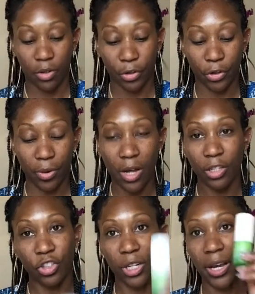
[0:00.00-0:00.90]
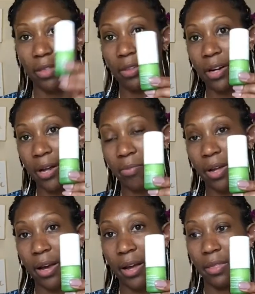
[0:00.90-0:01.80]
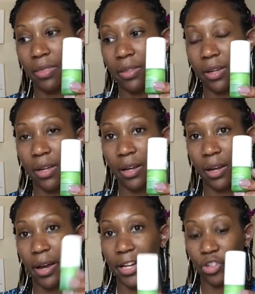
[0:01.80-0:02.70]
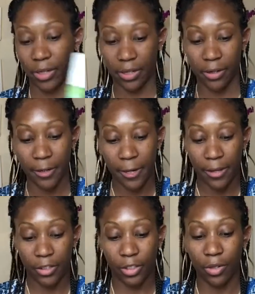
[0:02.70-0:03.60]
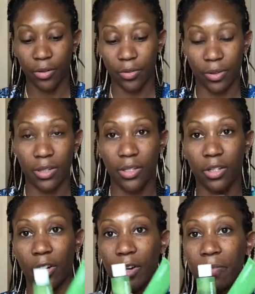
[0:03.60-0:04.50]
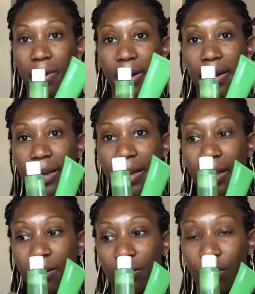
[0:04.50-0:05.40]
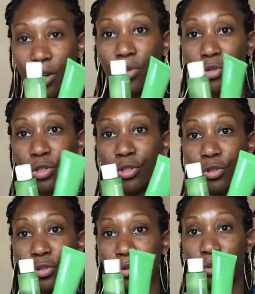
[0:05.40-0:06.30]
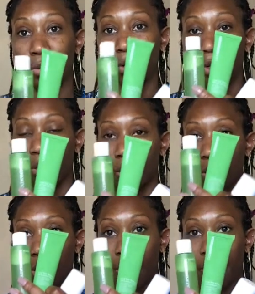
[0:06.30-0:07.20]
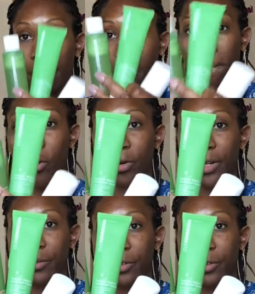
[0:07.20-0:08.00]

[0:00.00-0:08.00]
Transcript: Curology, and then I apply the hydrator. So these are my go-to morning